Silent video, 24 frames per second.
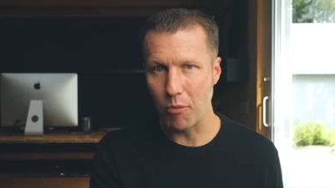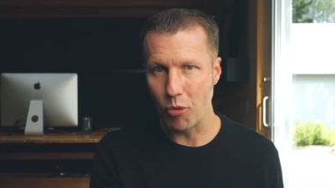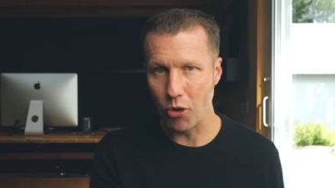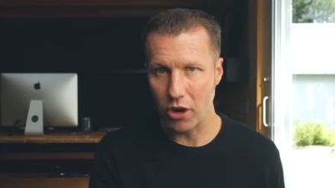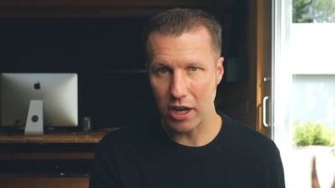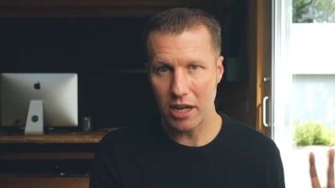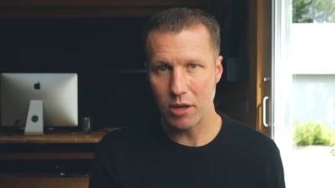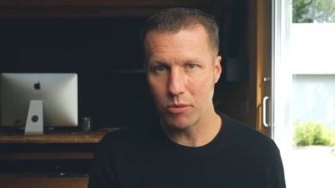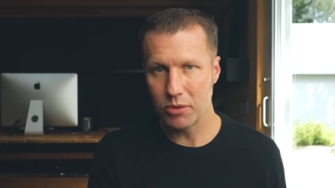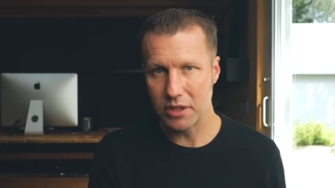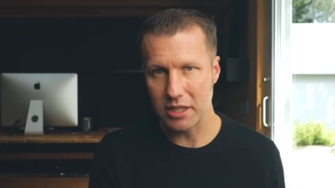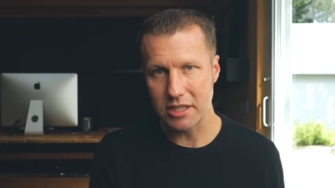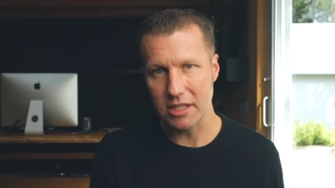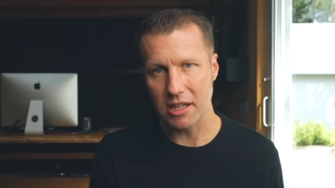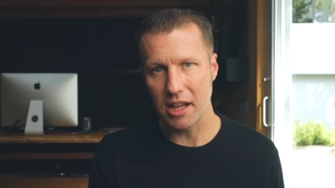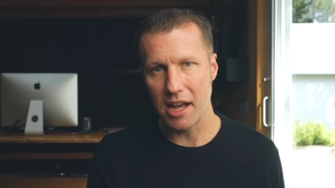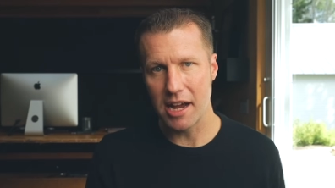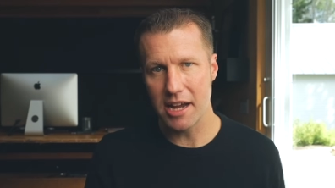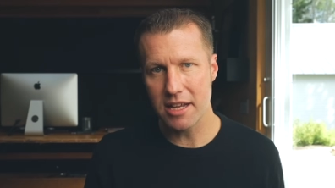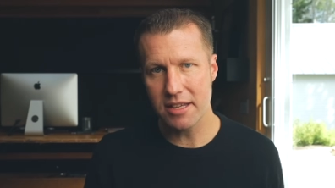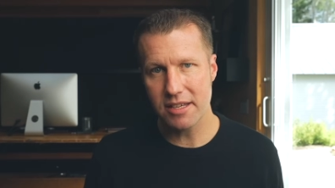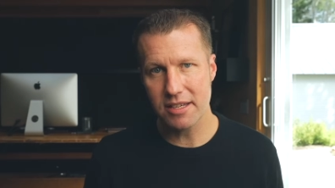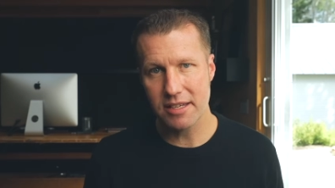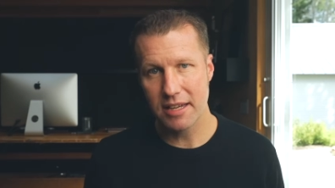working with these
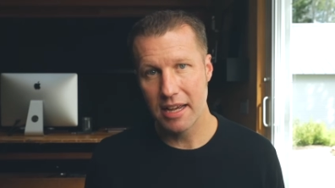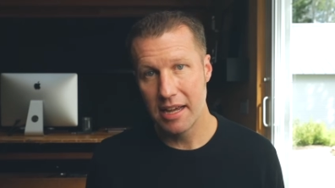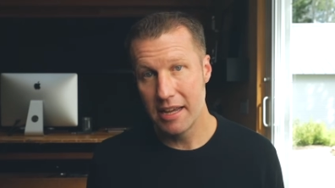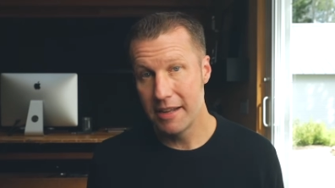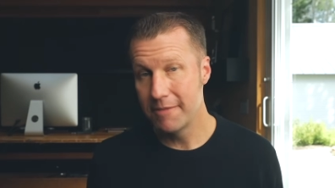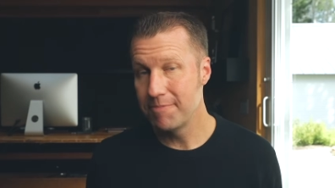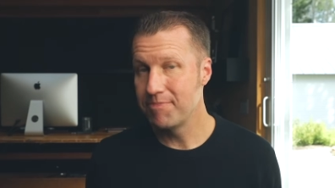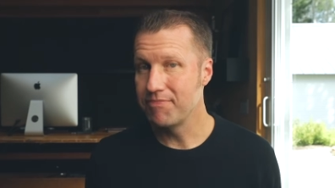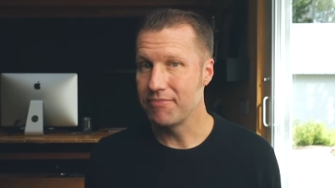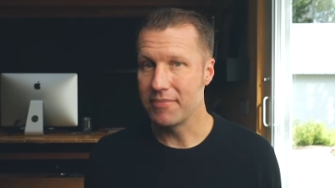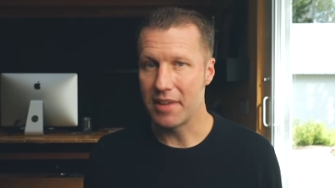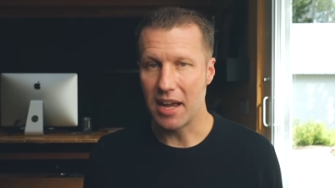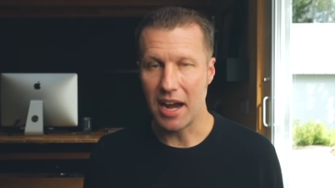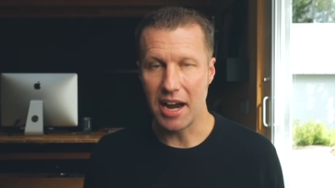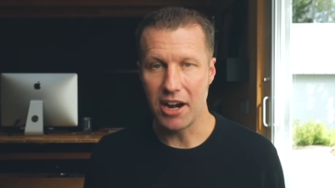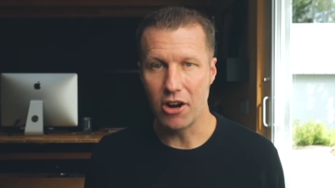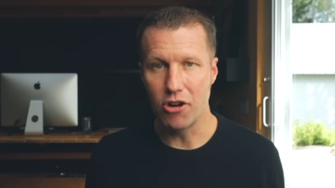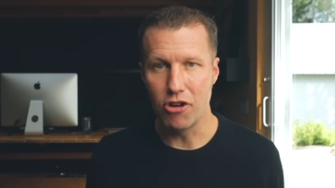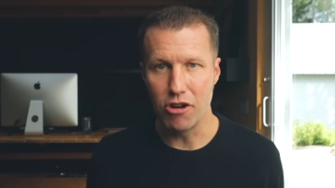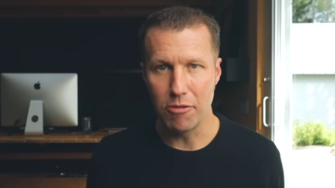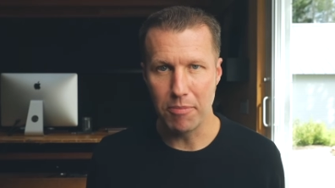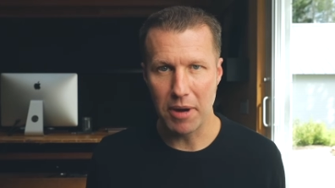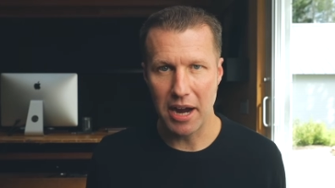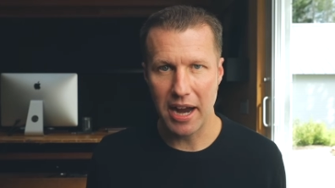clients, I
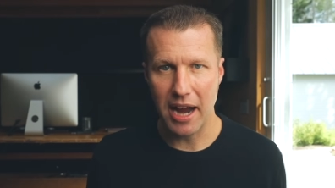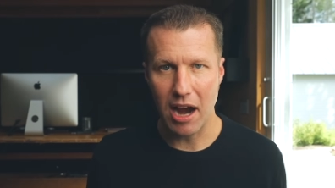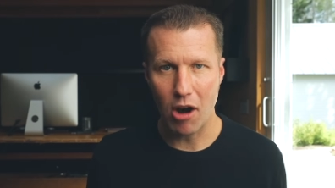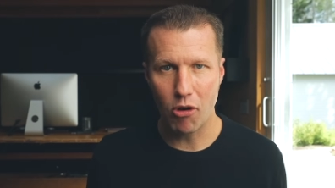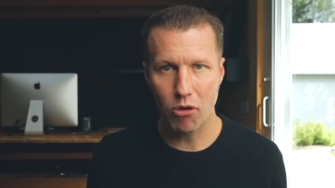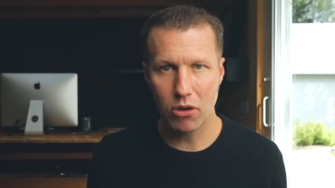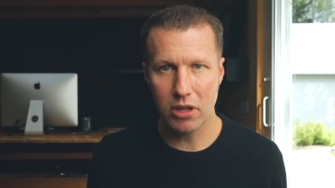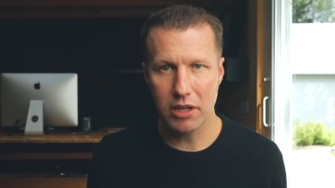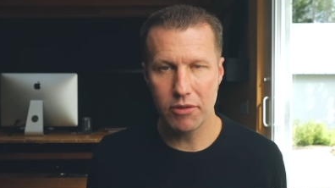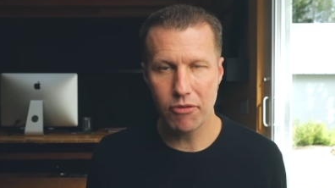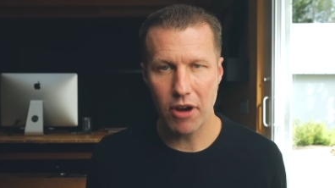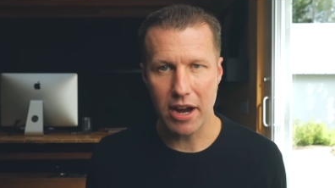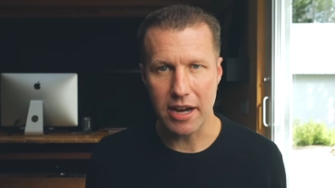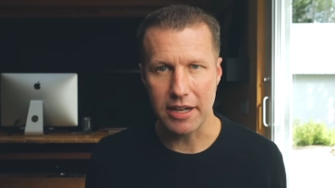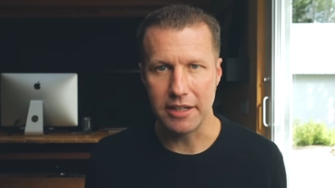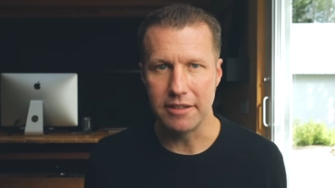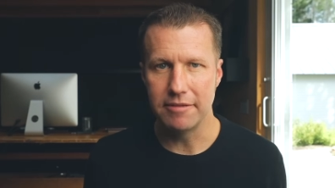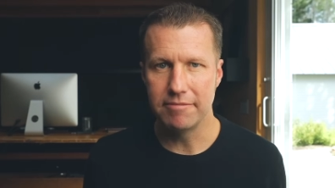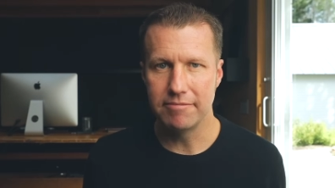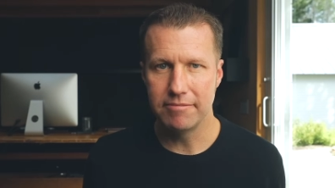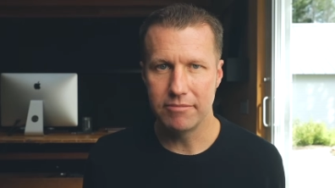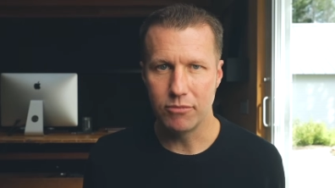earn my hourly rate,